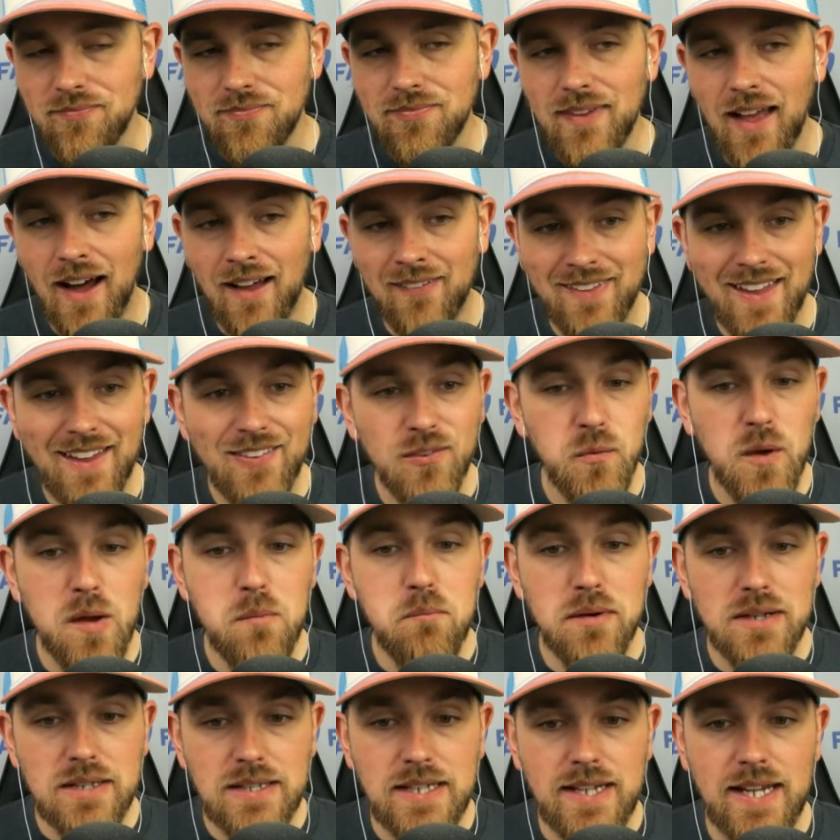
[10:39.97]
unless we
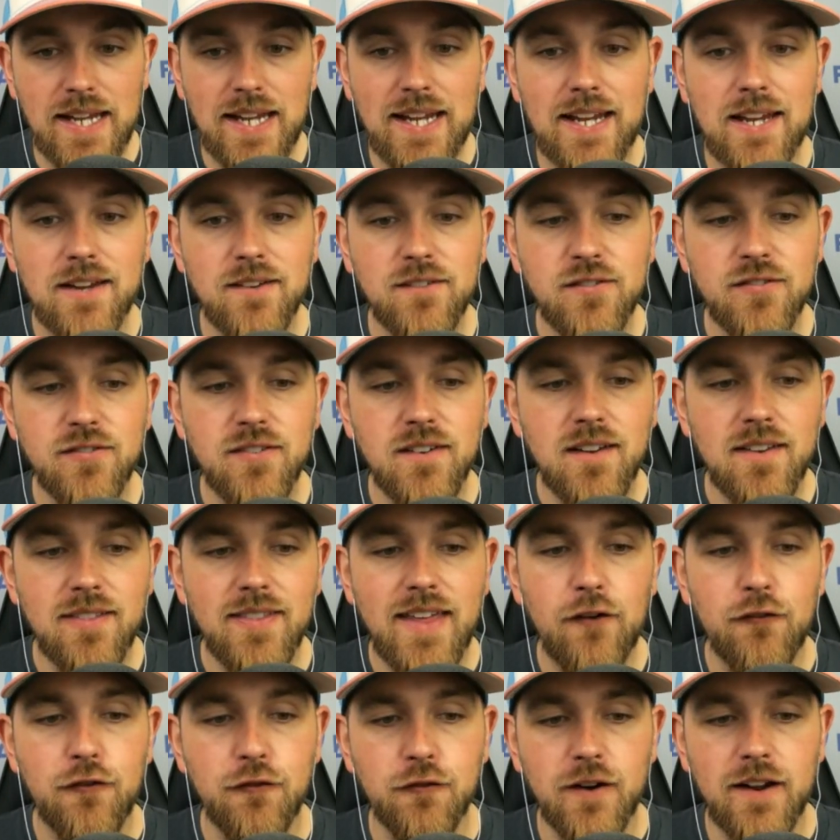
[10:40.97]
believe
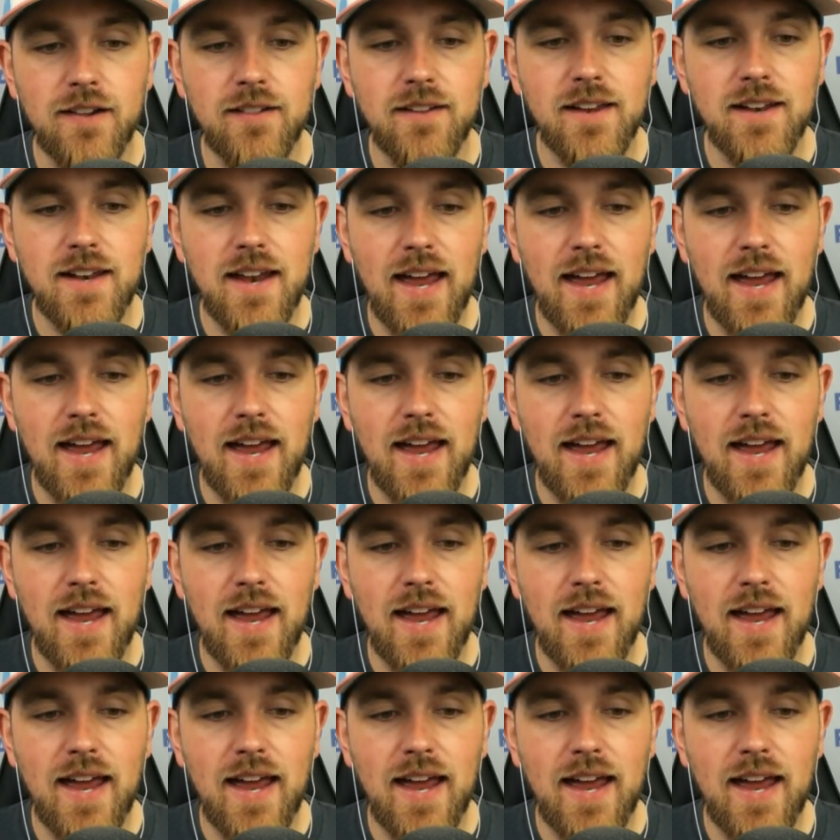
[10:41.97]
that Freeland